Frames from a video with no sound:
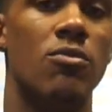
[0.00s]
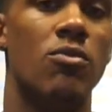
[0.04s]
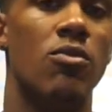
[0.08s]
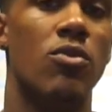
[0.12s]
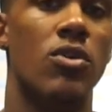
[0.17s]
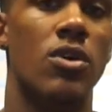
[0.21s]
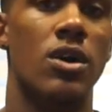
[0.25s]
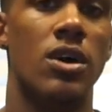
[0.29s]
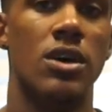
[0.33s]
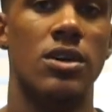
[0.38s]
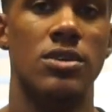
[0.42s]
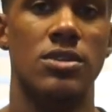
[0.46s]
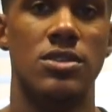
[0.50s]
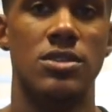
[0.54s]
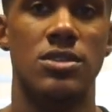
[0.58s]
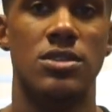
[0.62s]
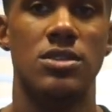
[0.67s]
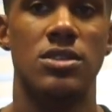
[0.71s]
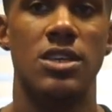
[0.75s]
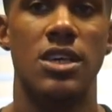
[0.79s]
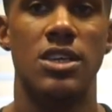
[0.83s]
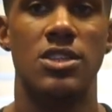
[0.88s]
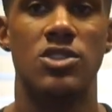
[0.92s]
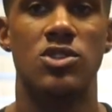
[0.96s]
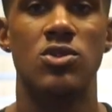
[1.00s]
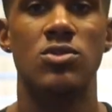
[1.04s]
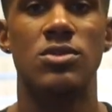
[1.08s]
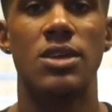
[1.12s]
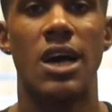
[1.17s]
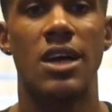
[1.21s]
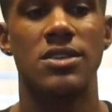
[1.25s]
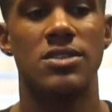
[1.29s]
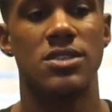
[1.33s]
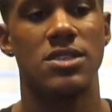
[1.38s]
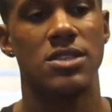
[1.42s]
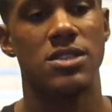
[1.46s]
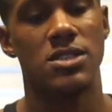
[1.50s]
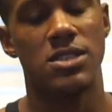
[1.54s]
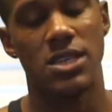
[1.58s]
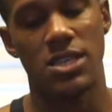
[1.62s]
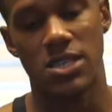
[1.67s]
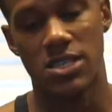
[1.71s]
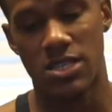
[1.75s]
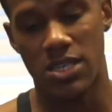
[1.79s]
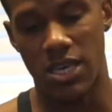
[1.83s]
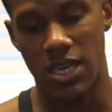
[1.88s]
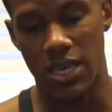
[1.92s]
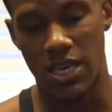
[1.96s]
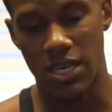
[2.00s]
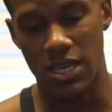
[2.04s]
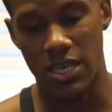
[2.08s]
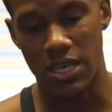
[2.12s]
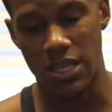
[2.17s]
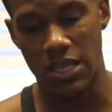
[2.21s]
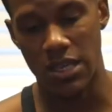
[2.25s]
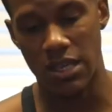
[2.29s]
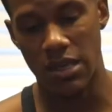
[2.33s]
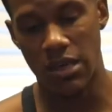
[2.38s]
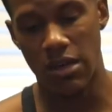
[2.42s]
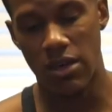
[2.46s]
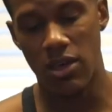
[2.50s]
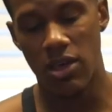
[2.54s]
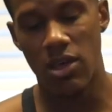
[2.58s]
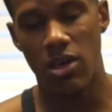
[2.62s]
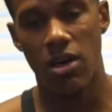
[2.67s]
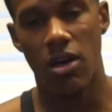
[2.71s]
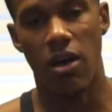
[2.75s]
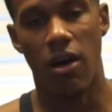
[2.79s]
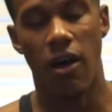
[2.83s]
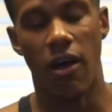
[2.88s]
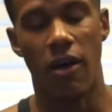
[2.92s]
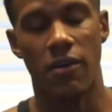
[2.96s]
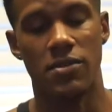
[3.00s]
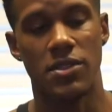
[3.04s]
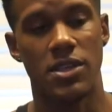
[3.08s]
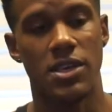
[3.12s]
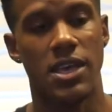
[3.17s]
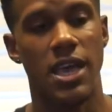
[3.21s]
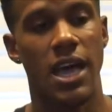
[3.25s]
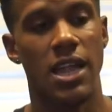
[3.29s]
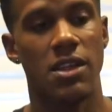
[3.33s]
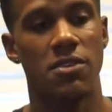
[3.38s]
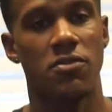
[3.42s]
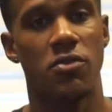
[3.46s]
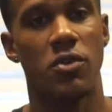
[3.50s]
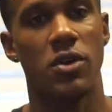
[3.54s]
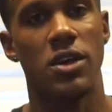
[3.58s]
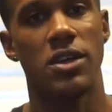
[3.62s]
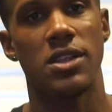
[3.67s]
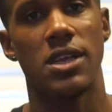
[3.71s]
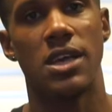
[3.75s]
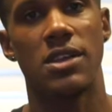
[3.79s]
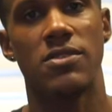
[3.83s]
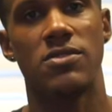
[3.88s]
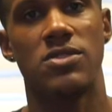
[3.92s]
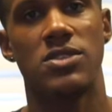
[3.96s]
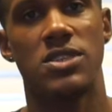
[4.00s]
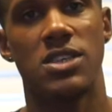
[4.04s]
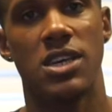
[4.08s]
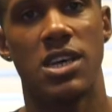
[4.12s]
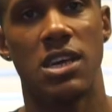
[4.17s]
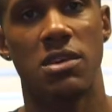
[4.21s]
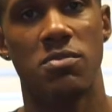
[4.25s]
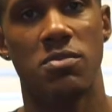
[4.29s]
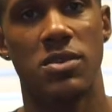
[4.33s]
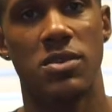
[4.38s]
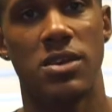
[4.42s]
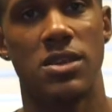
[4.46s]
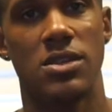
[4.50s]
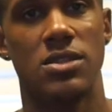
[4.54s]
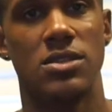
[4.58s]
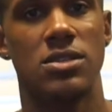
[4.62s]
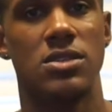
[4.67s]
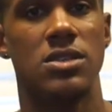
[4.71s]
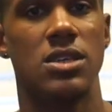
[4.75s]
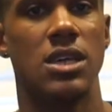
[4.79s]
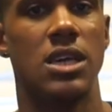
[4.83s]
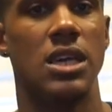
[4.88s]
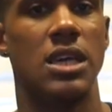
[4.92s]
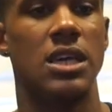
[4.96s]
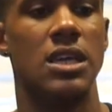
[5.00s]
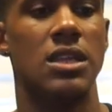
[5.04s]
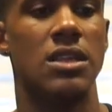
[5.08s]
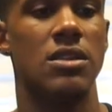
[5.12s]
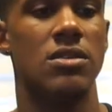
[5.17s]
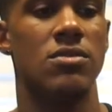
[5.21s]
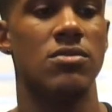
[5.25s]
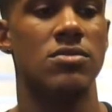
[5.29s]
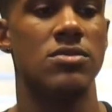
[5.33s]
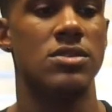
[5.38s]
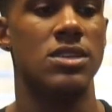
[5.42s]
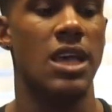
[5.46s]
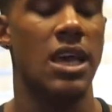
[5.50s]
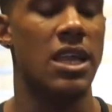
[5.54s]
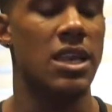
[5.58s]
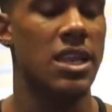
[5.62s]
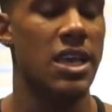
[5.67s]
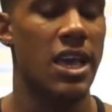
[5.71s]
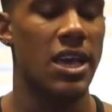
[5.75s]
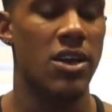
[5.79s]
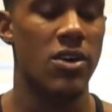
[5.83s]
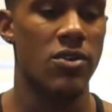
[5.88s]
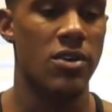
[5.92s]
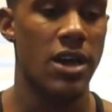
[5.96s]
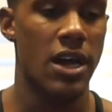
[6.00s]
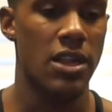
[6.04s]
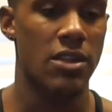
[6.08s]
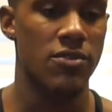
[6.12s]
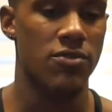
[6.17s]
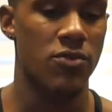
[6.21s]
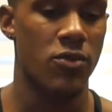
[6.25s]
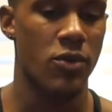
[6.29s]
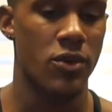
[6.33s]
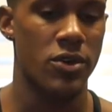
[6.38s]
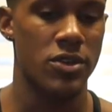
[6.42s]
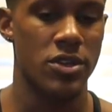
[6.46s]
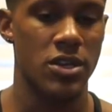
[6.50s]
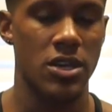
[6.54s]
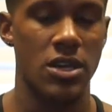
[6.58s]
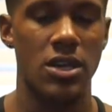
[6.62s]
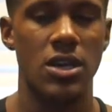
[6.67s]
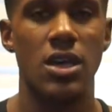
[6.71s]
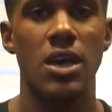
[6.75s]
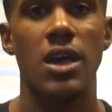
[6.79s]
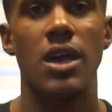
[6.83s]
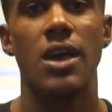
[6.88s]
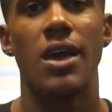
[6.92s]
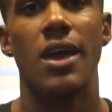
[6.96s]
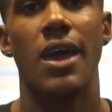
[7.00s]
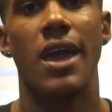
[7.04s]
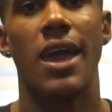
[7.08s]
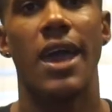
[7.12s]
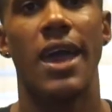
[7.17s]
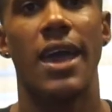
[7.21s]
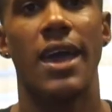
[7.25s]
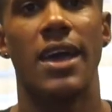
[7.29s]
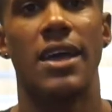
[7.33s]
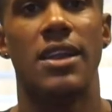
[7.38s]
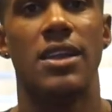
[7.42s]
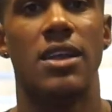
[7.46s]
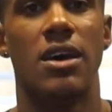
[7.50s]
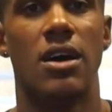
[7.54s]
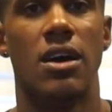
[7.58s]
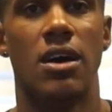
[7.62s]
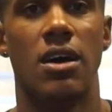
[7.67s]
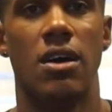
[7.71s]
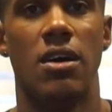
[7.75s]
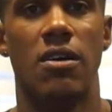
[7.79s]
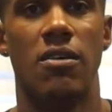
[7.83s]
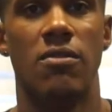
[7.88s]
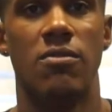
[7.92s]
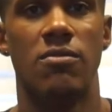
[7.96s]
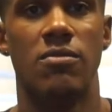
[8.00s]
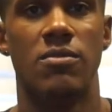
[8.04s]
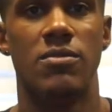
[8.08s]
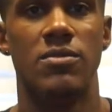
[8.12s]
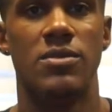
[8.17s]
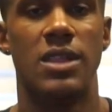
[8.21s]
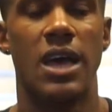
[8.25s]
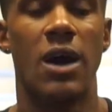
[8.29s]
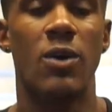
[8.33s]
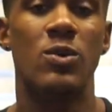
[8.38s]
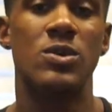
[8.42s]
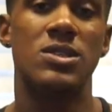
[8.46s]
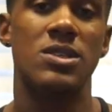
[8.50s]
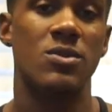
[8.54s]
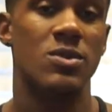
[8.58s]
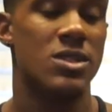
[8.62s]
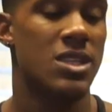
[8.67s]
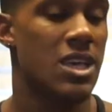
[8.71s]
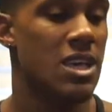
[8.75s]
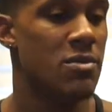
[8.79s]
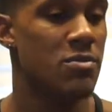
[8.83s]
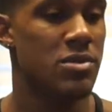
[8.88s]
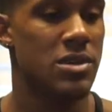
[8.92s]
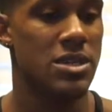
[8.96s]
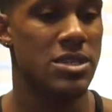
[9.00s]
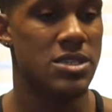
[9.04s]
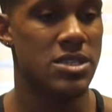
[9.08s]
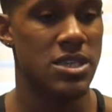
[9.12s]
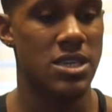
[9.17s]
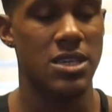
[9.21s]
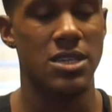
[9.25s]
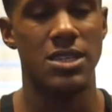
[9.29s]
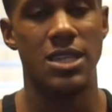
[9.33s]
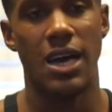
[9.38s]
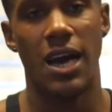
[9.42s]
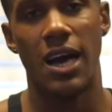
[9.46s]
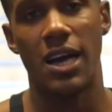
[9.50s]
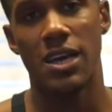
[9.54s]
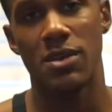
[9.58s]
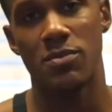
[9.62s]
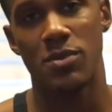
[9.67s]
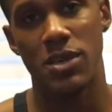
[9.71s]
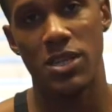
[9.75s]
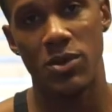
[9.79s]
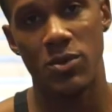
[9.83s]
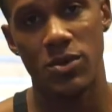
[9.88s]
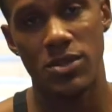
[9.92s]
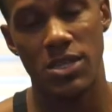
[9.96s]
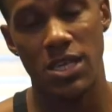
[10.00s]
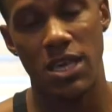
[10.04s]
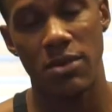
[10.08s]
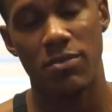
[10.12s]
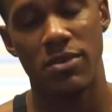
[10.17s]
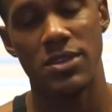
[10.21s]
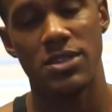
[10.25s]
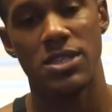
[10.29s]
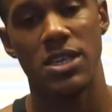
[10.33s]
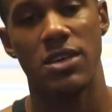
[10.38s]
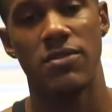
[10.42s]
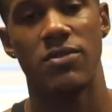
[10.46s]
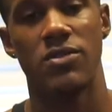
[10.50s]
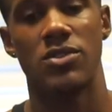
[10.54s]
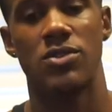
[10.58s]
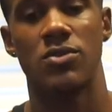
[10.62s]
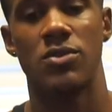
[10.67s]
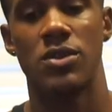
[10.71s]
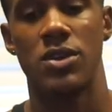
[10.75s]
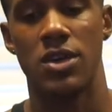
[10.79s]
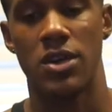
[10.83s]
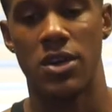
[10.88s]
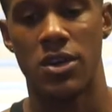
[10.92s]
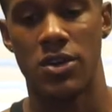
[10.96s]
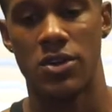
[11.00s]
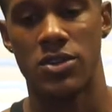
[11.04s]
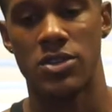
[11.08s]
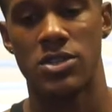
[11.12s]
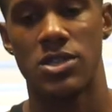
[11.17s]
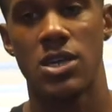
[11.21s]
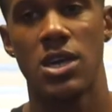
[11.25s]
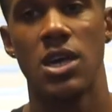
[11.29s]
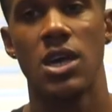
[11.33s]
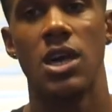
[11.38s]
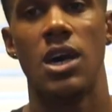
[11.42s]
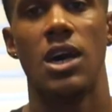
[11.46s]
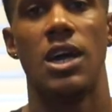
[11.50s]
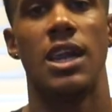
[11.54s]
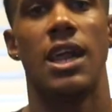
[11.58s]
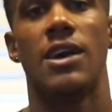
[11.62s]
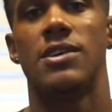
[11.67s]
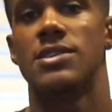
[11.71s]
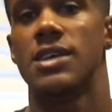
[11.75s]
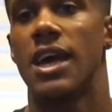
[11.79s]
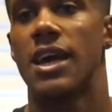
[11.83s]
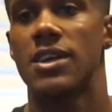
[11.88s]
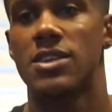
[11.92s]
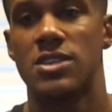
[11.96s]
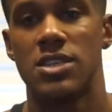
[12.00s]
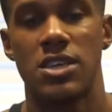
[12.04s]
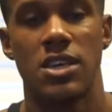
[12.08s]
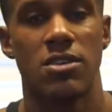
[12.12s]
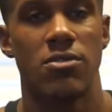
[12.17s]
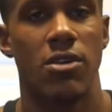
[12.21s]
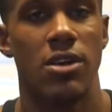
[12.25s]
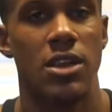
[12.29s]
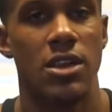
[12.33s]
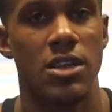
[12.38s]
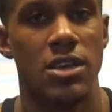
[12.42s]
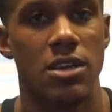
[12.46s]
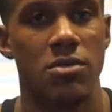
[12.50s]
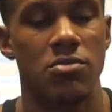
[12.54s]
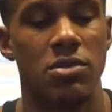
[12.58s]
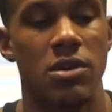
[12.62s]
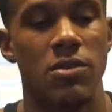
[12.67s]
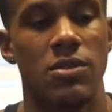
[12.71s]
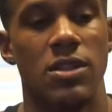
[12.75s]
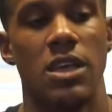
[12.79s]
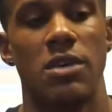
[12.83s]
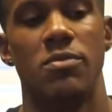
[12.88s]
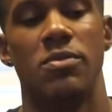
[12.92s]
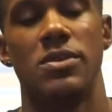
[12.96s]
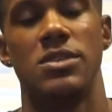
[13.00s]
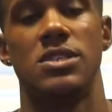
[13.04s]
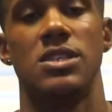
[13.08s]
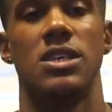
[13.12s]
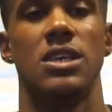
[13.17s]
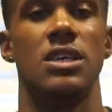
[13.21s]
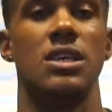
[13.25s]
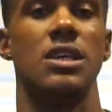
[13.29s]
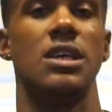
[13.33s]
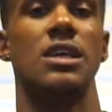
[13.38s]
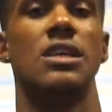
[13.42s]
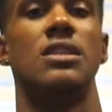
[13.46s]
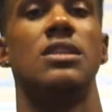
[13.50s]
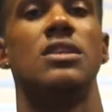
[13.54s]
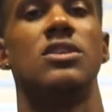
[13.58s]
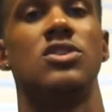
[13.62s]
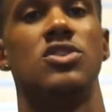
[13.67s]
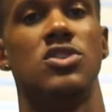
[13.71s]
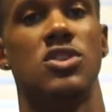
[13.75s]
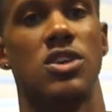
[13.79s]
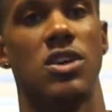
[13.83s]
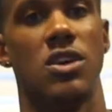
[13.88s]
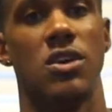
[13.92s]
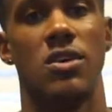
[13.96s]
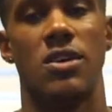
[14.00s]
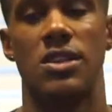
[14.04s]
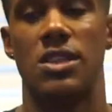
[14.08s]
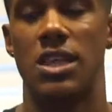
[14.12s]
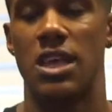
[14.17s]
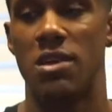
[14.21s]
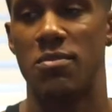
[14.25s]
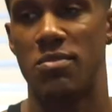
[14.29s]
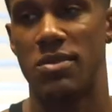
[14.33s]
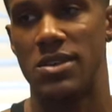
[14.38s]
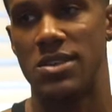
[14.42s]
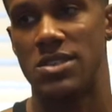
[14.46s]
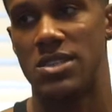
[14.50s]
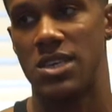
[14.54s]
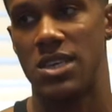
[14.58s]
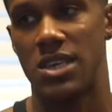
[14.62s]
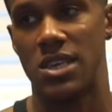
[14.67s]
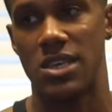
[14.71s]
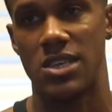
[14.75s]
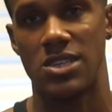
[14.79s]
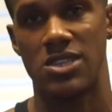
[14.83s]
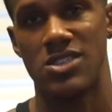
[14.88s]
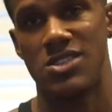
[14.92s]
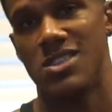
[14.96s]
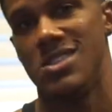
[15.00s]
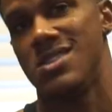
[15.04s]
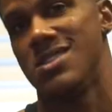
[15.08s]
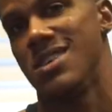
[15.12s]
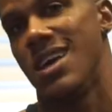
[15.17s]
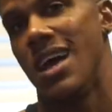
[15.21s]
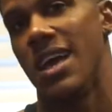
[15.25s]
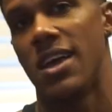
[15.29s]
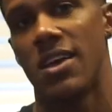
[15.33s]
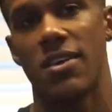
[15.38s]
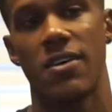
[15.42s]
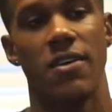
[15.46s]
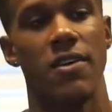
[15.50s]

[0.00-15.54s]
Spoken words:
was in 2016, the California Night of Champions in San Diego, California, and that was it with the NPC. Now I competed with the NPC for 3 years, and I was actually getting ready to compete with the NPC again this year. And the NPC is just like